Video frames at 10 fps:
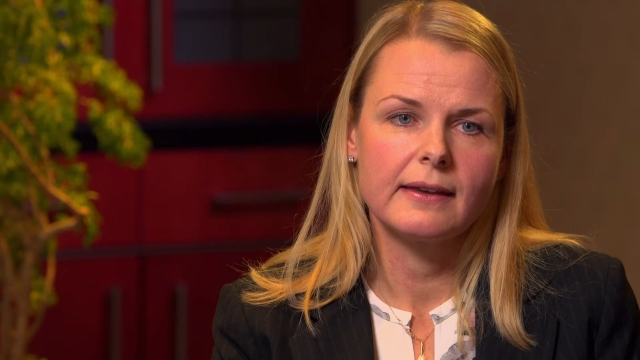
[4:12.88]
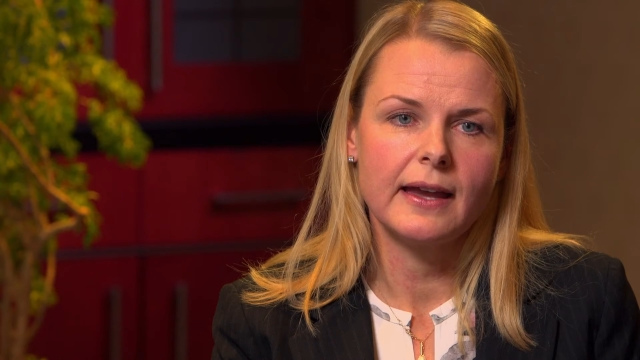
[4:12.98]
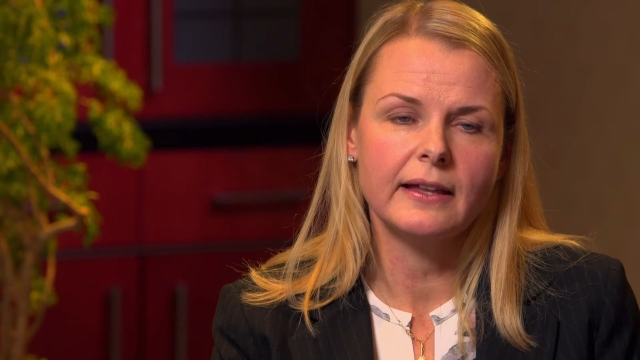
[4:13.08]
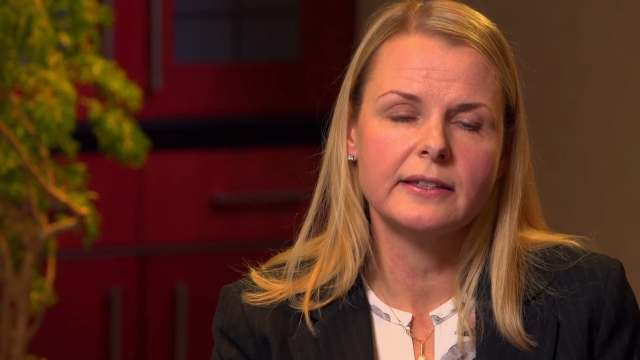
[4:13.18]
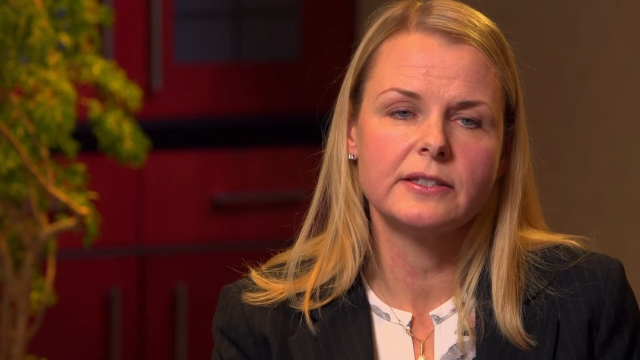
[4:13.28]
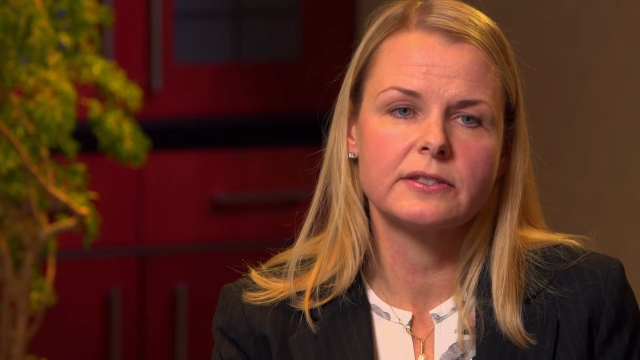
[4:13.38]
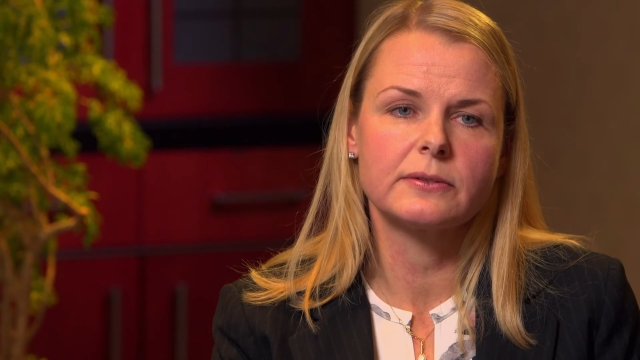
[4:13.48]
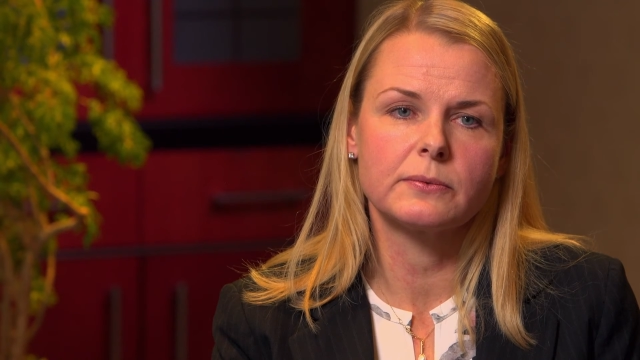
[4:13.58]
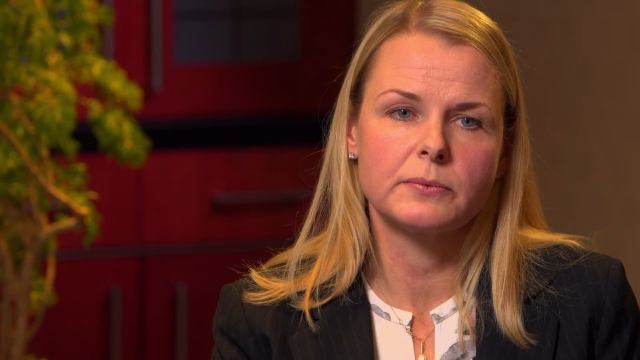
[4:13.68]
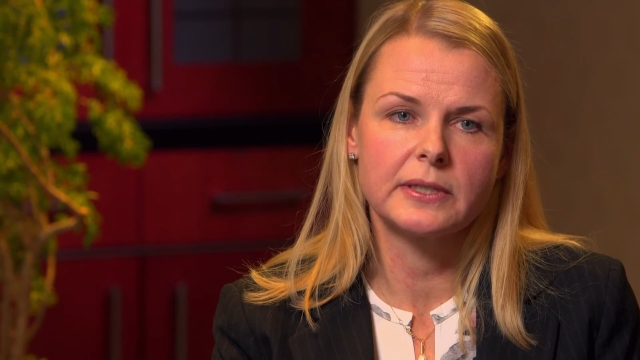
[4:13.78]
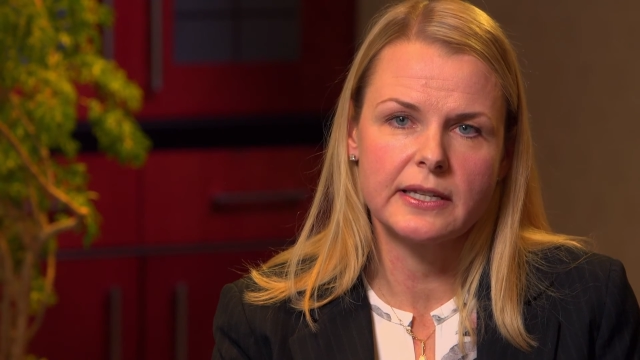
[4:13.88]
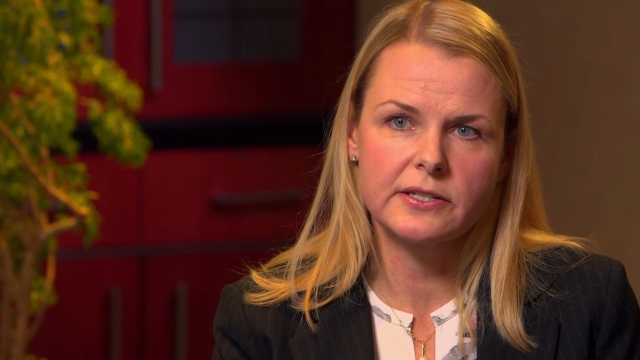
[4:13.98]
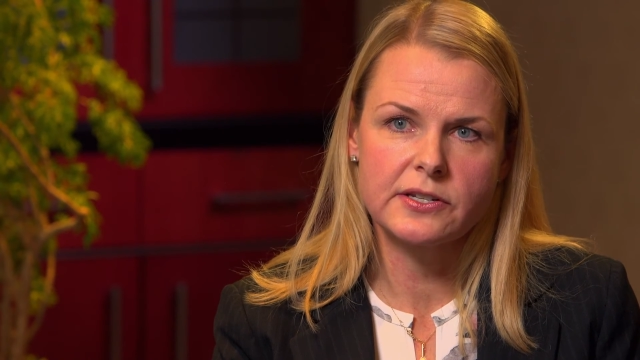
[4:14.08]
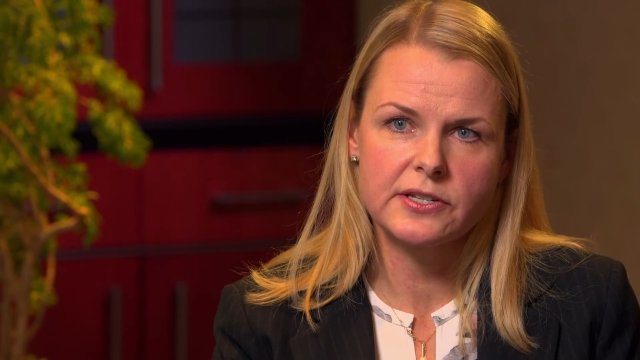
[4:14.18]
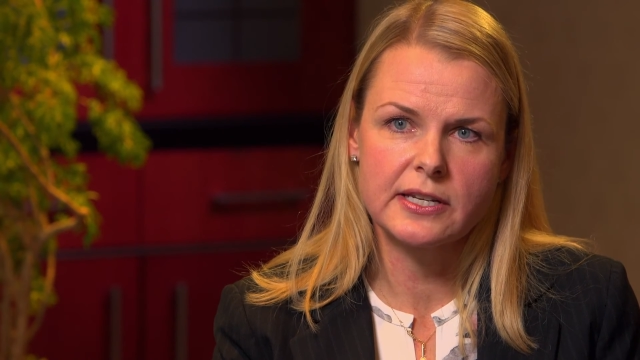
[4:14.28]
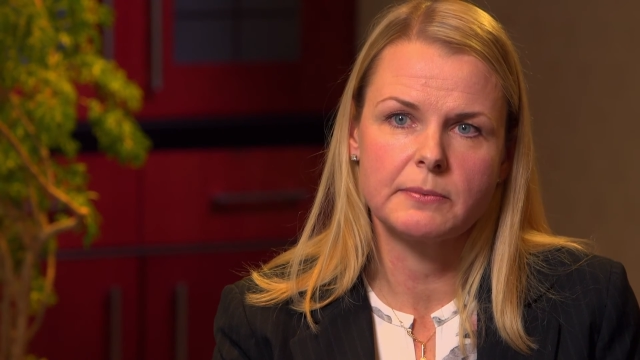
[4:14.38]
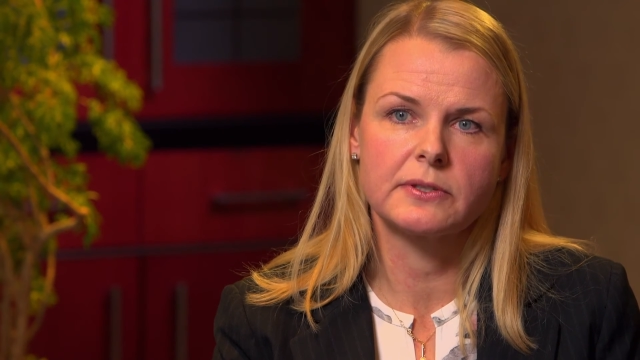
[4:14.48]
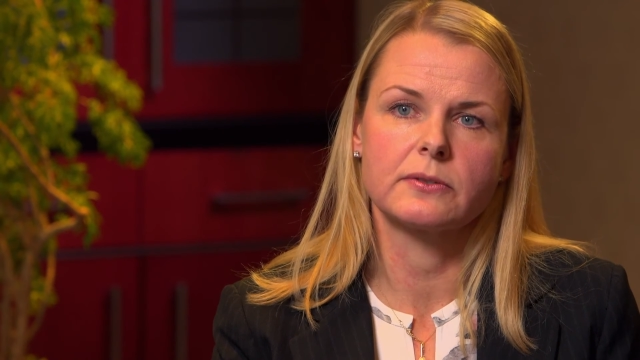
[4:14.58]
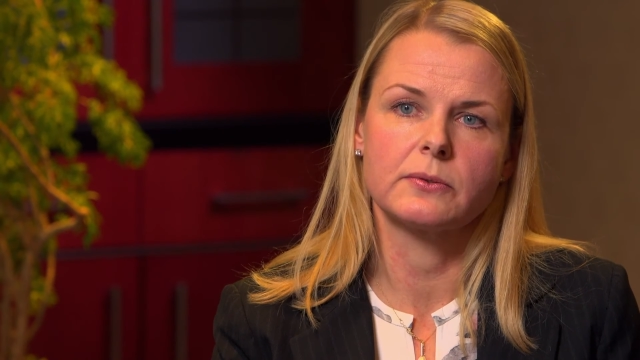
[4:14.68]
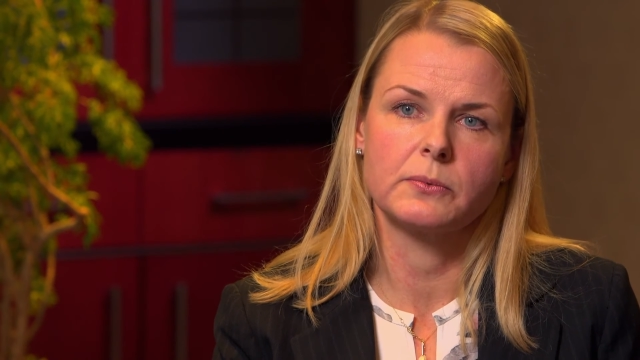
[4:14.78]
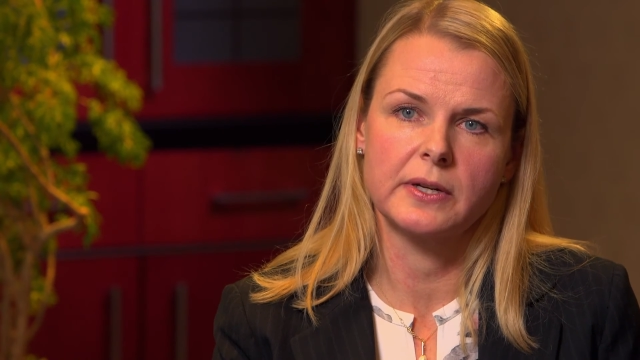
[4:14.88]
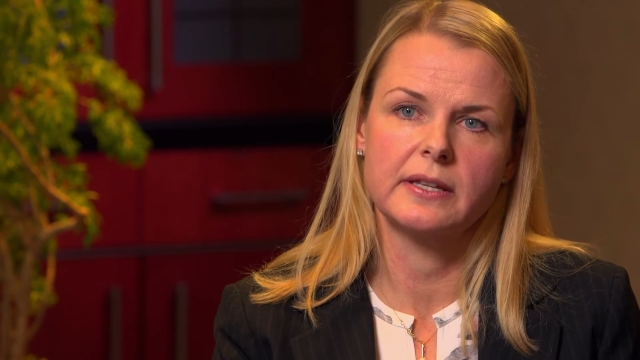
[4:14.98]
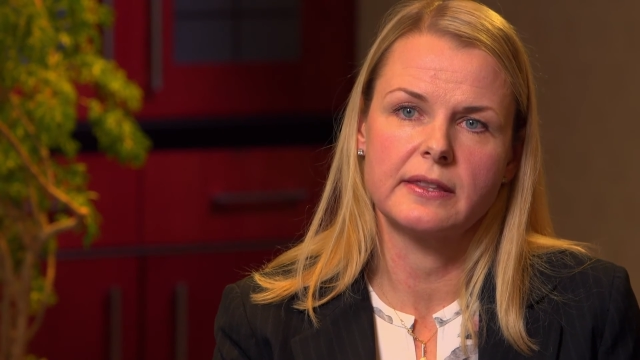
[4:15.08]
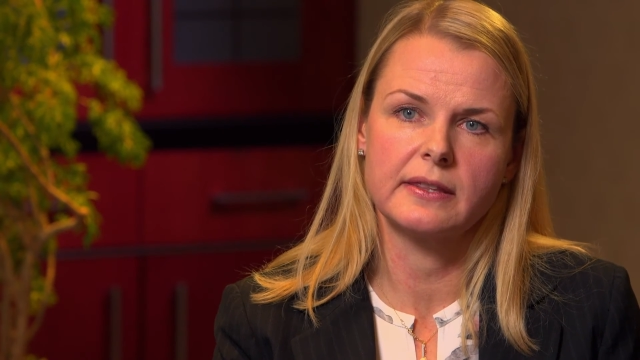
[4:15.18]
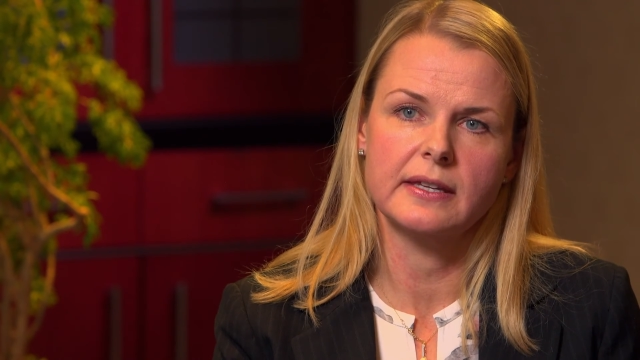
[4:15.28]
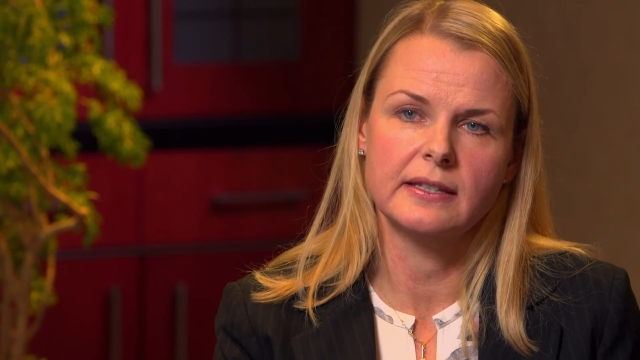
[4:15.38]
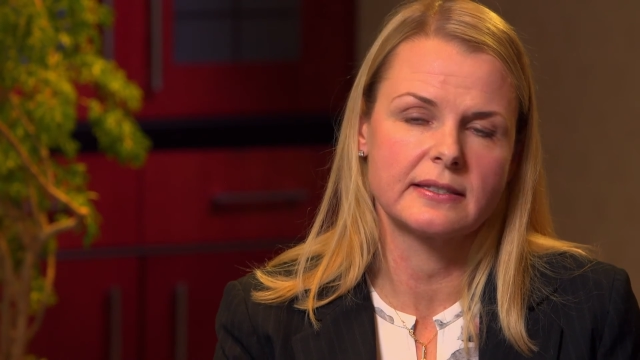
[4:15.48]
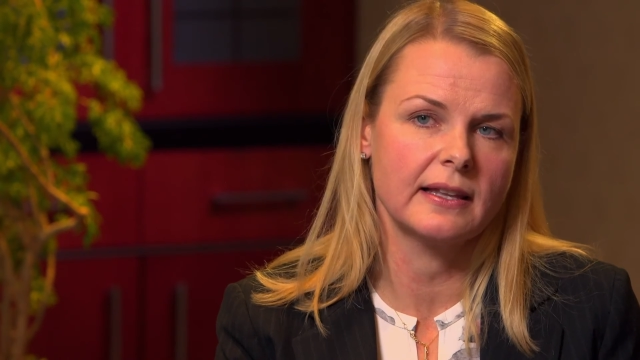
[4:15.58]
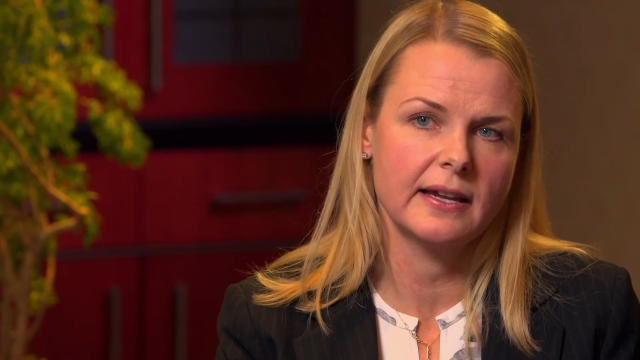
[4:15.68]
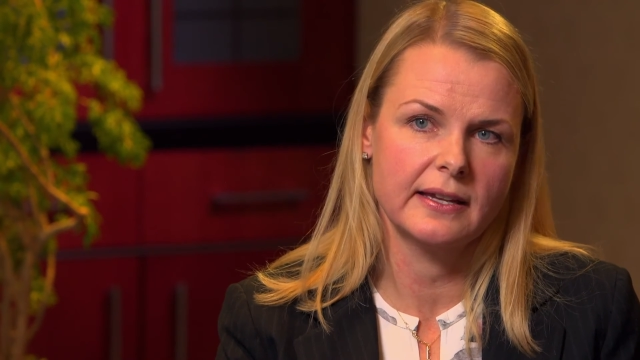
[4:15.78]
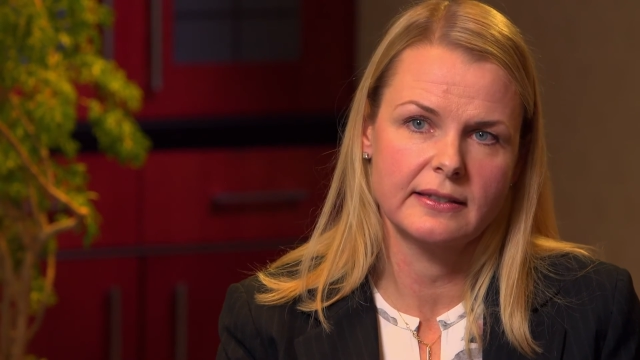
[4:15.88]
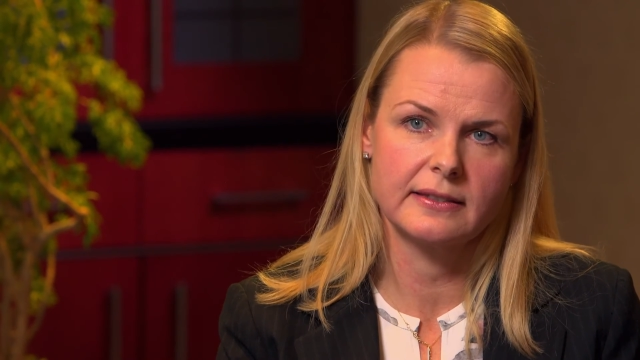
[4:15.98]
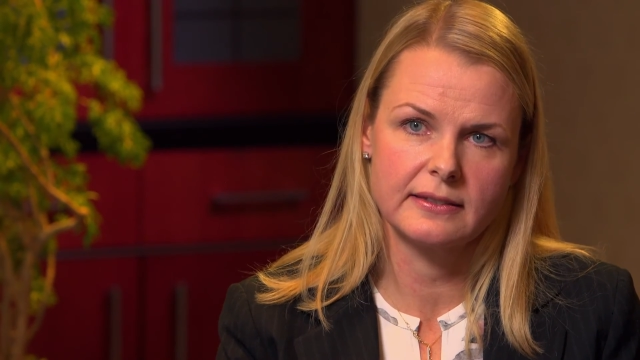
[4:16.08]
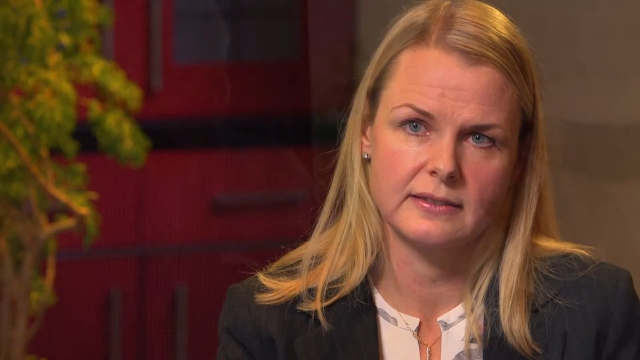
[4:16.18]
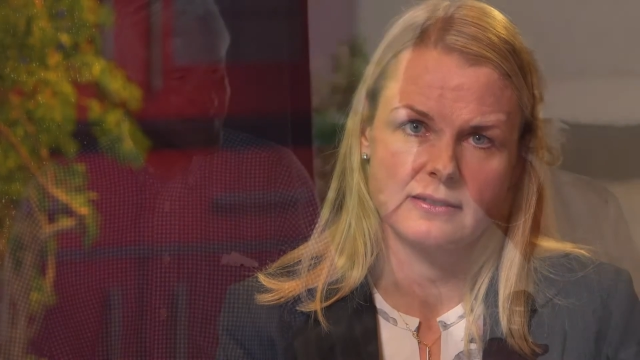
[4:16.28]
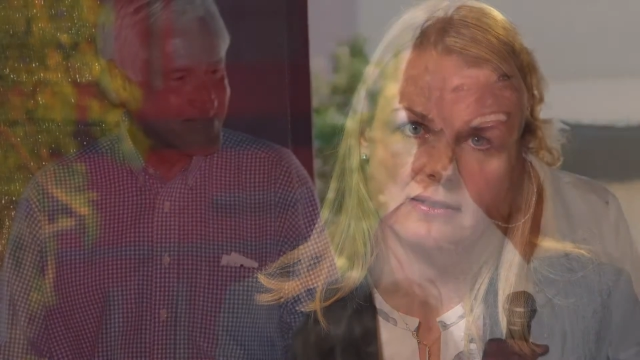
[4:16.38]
Alan's relationships with his clients